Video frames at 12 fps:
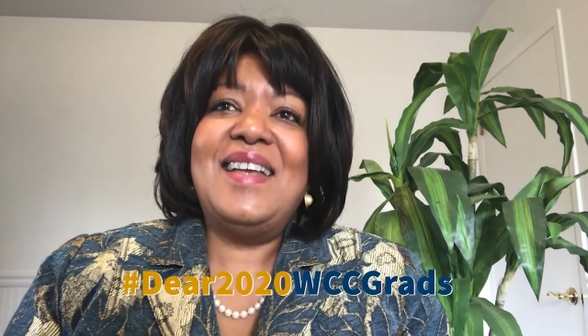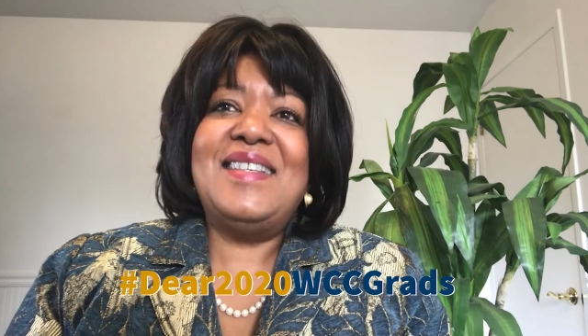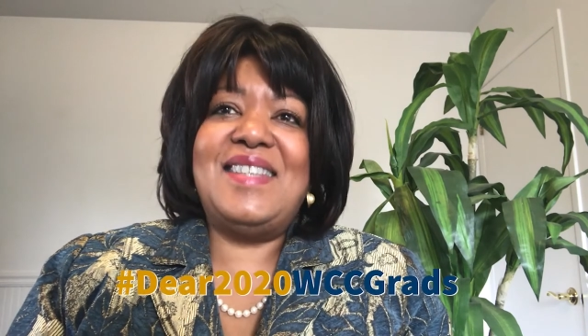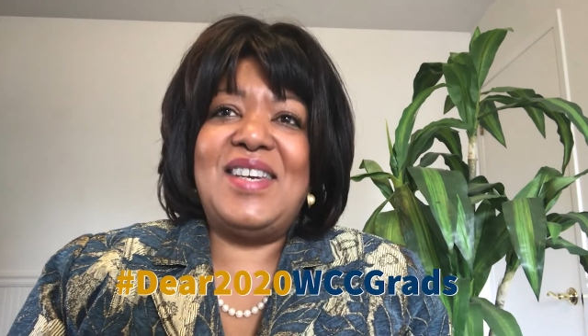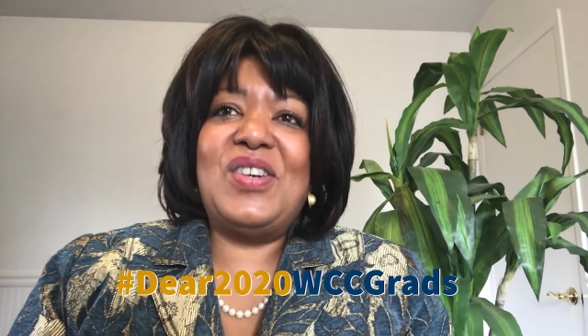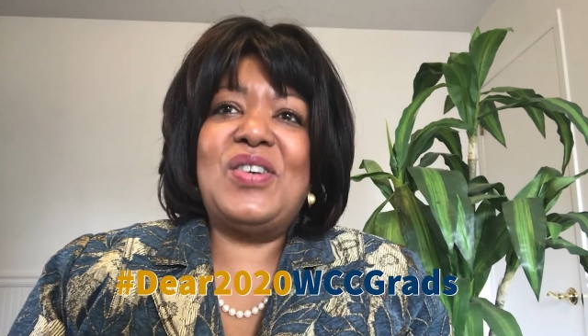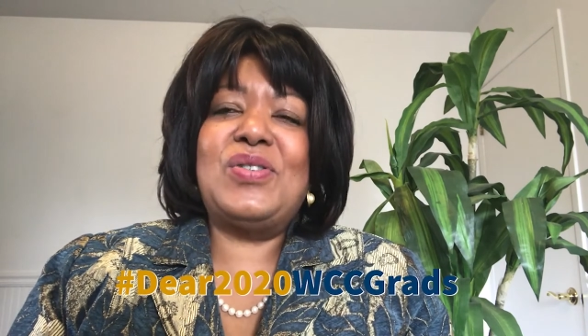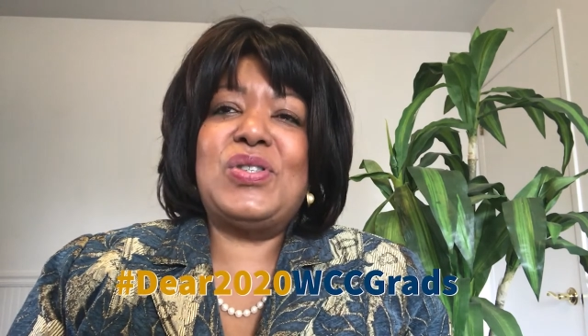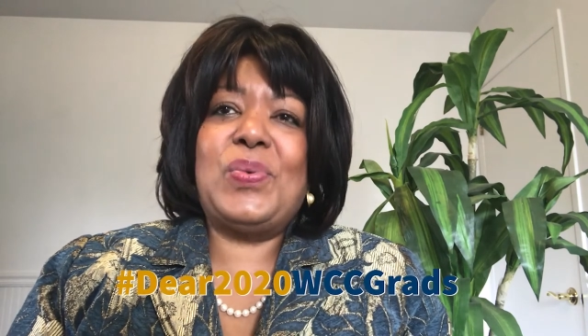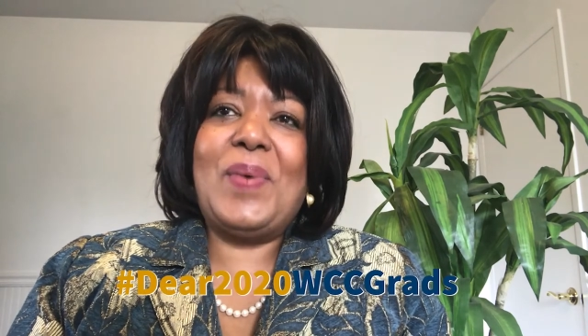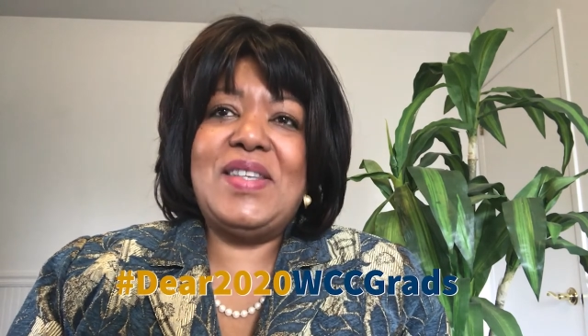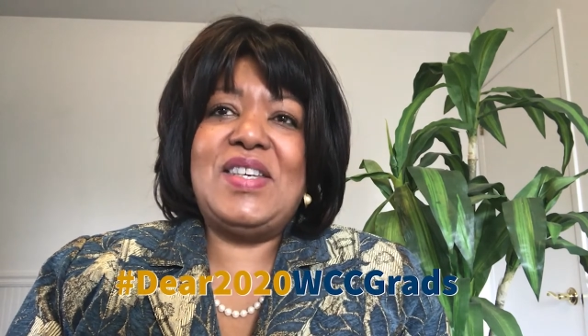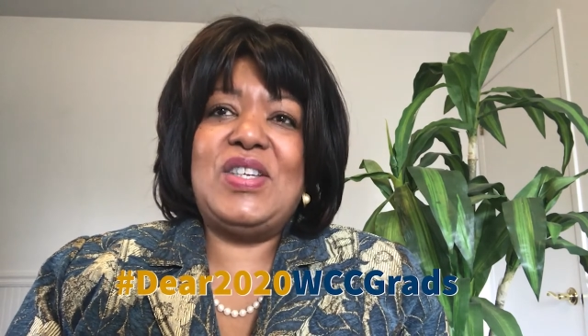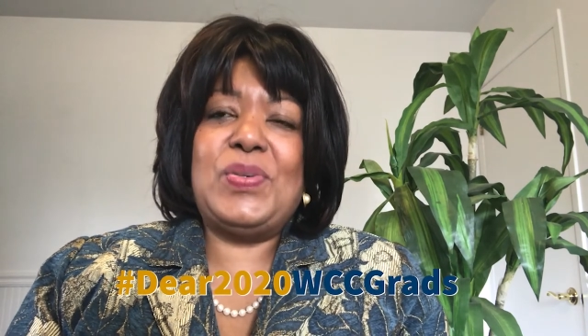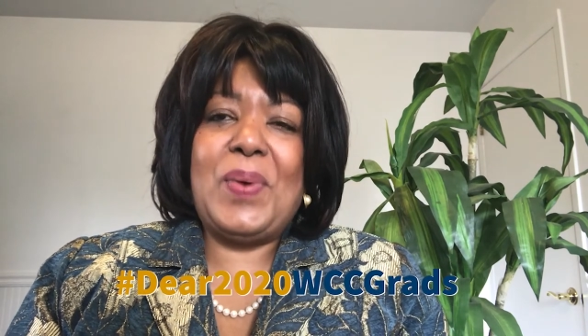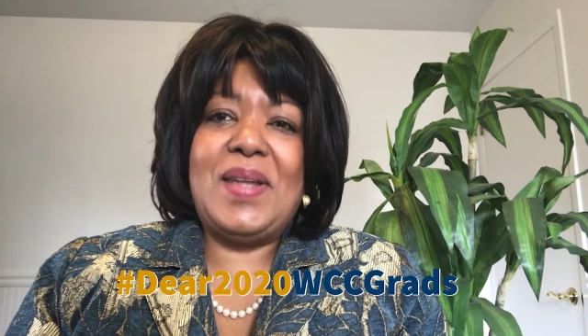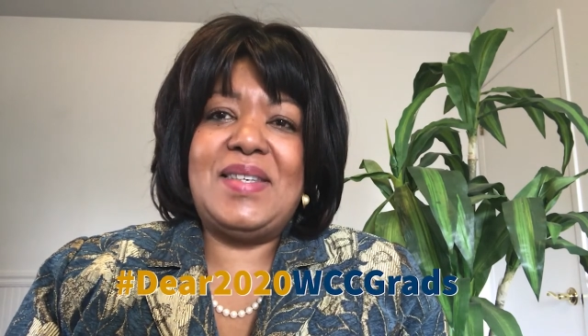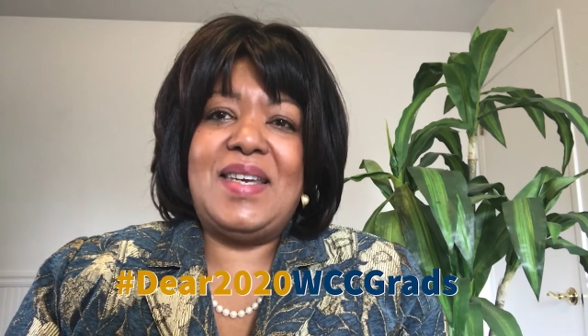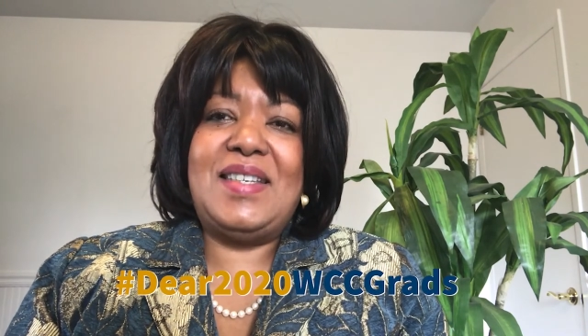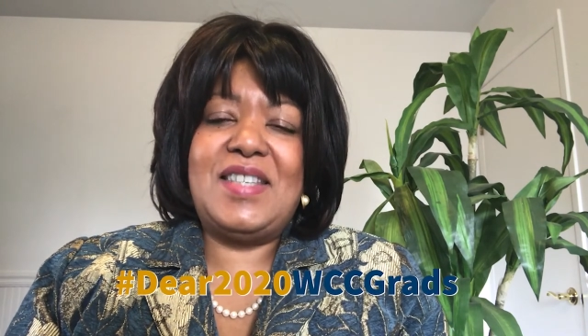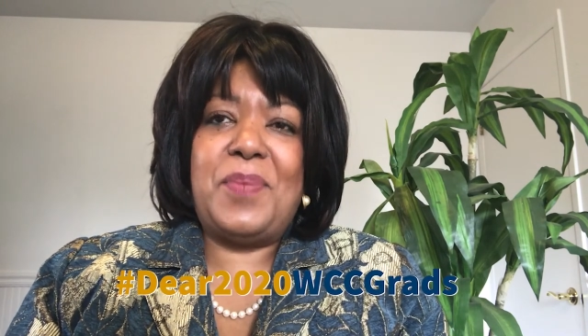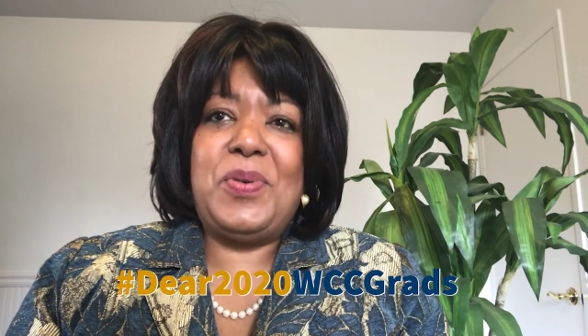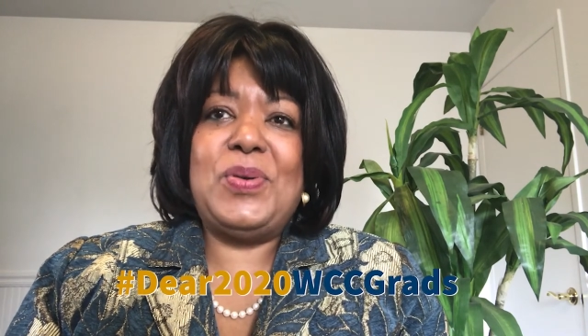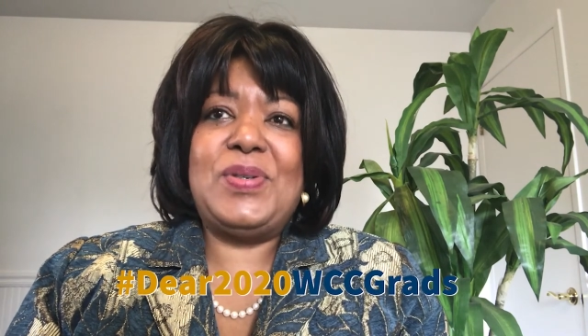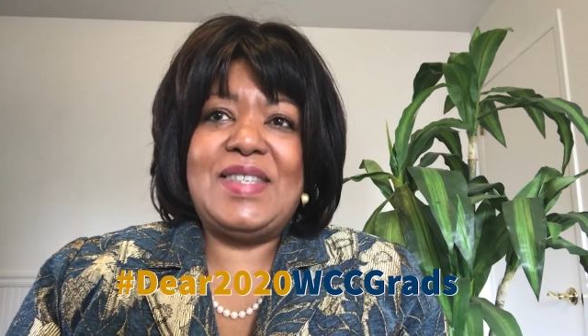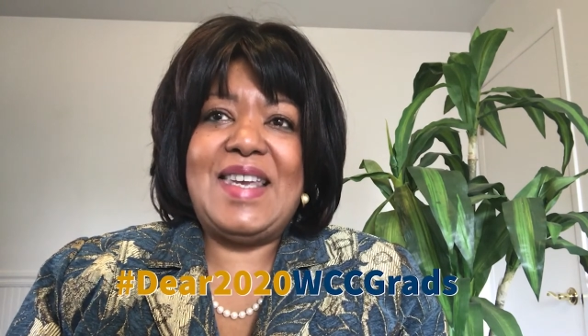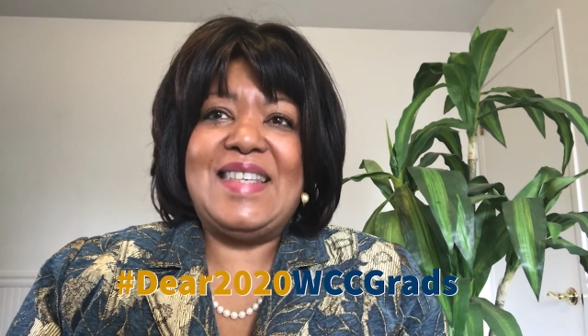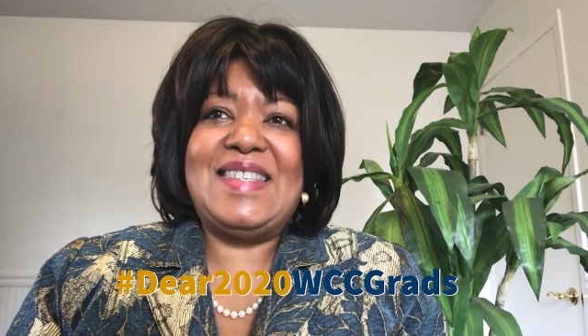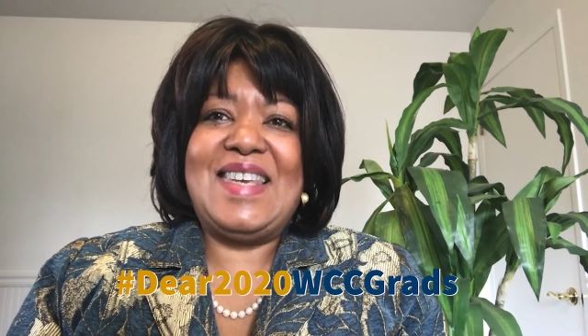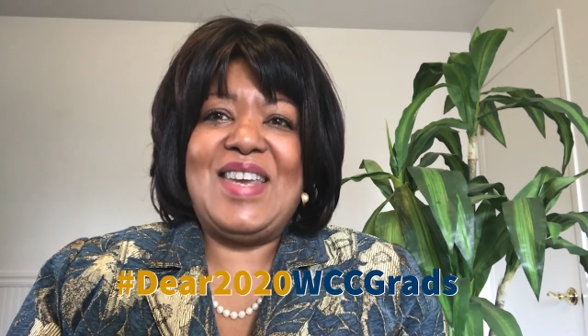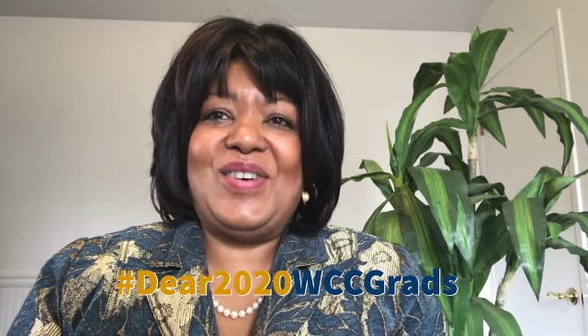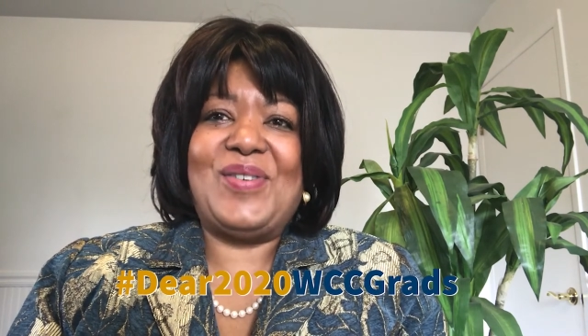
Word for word: Dear 2020 WCC